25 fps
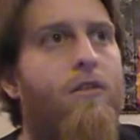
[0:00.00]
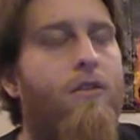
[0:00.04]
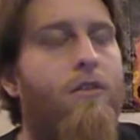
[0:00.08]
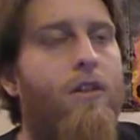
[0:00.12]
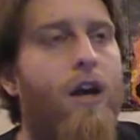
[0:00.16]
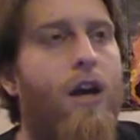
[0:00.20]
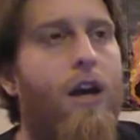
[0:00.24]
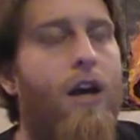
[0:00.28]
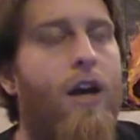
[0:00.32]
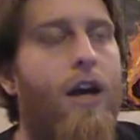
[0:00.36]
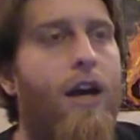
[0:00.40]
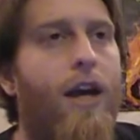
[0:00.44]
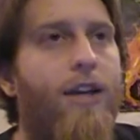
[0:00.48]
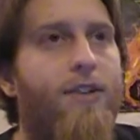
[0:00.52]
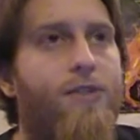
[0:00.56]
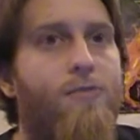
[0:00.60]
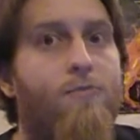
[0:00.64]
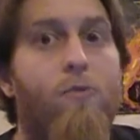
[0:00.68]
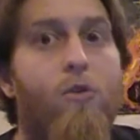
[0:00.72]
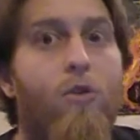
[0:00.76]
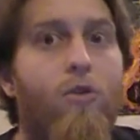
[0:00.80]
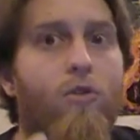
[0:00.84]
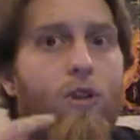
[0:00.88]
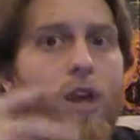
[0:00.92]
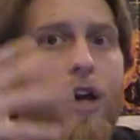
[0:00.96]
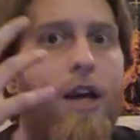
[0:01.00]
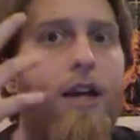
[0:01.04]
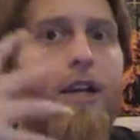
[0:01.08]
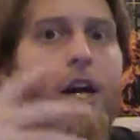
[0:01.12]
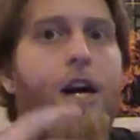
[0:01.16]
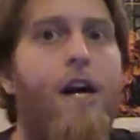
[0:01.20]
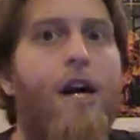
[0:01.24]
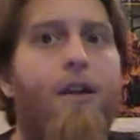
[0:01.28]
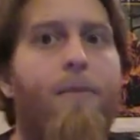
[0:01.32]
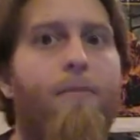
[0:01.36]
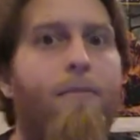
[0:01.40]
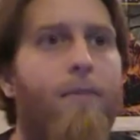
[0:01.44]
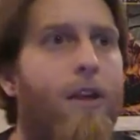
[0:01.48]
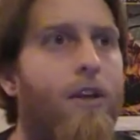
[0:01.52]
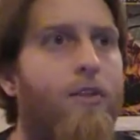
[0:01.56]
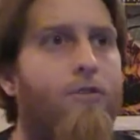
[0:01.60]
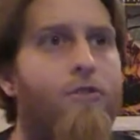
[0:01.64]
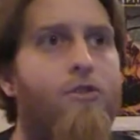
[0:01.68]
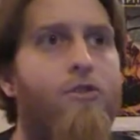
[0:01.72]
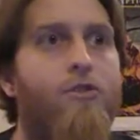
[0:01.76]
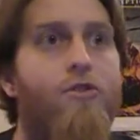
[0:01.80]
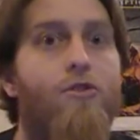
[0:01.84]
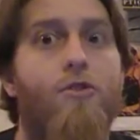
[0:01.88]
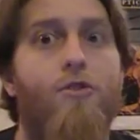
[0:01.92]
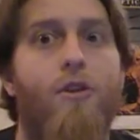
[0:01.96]
has more light on him than
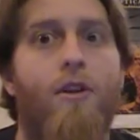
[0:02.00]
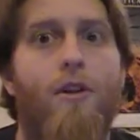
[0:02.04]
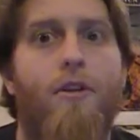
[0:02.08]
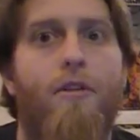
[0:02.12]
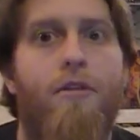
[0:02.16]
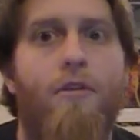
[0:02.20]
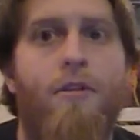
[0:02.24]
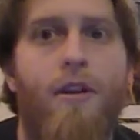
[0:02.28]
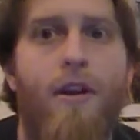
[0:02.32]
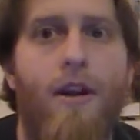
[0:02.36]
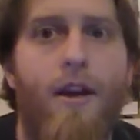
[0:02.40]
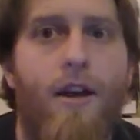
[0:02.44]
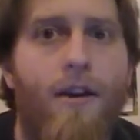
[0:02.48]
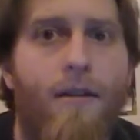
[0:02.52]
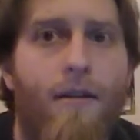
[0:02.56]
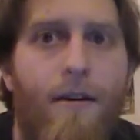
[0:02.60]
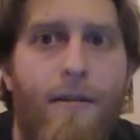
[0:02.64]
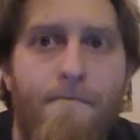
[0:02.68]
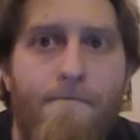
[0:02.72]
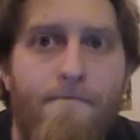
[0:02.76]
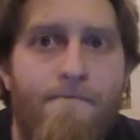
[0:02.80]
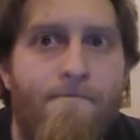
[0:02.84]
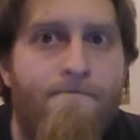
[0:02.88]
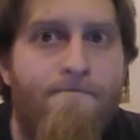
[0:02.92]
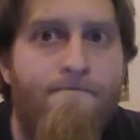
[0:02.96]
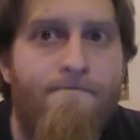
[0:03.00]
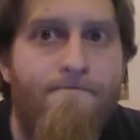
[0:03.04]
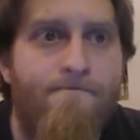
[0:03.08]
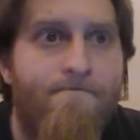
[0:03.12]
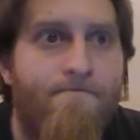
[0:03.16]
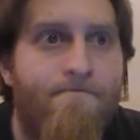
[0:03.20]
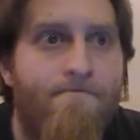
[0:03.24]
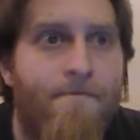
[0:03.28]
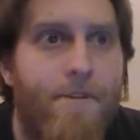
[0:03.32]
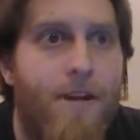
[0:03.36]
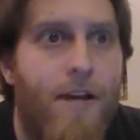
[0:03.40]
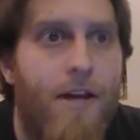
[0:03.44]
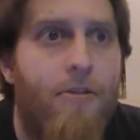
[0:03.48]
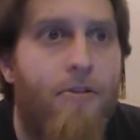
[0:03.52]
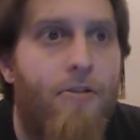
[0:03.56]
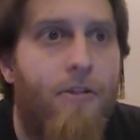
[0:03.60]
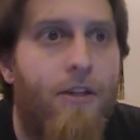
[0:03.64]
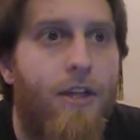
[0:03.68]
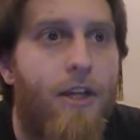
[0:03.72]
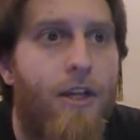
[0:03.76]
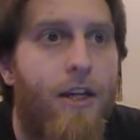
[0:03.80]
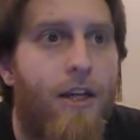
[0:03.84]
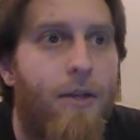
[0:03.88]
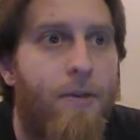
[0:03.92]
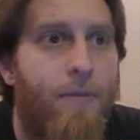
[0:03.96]
should. I'll
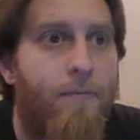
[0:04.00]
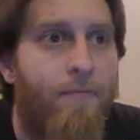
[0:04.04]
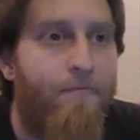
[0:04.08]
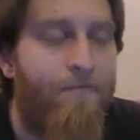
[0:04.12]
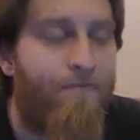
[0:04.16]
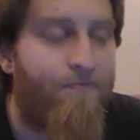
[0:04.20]
get it.